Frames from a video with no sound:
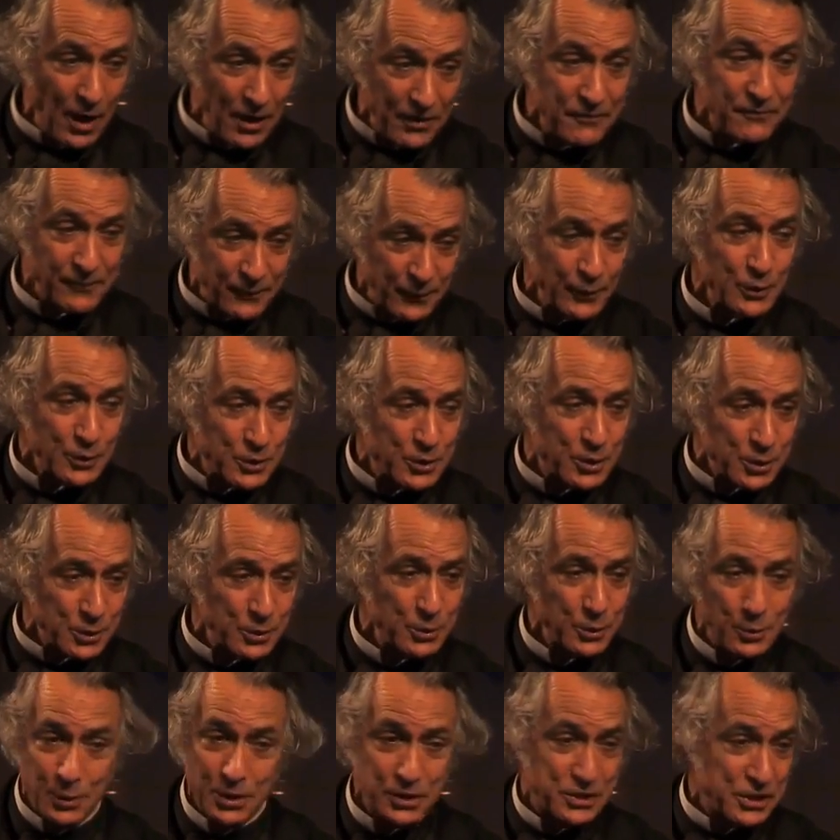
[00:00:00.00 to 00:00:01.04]
one
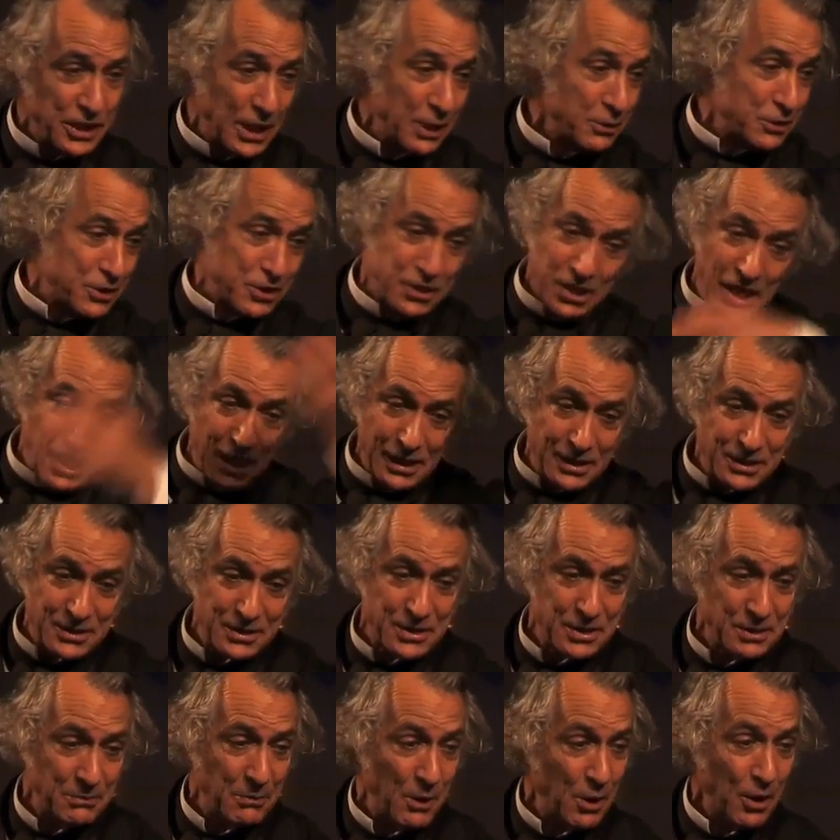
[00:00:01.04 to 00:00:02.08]
virtue which
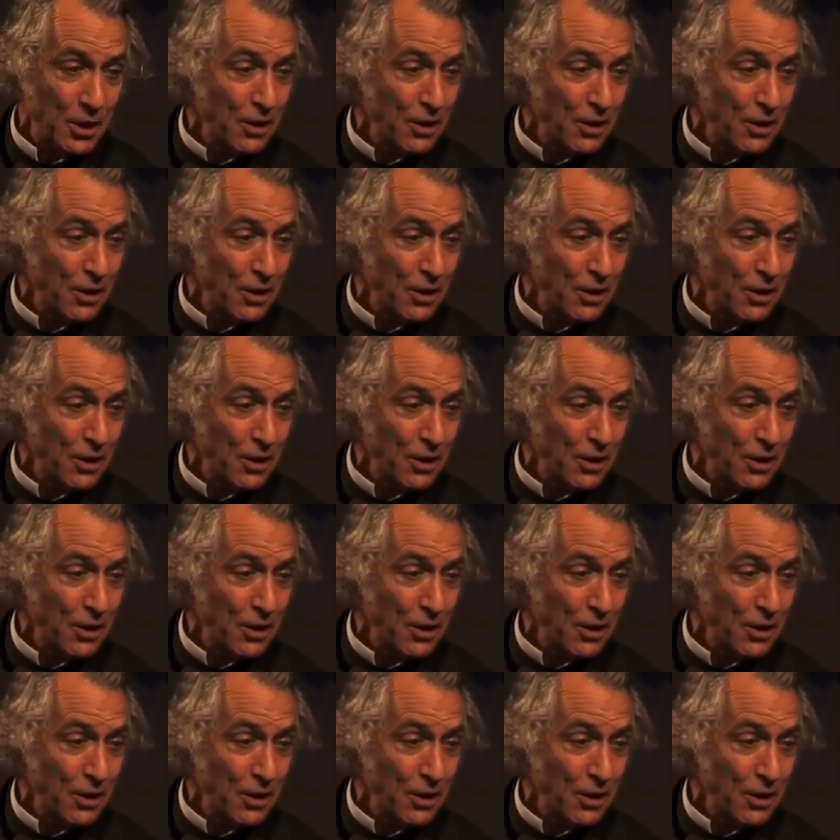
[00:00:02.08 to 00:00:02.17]
outshines them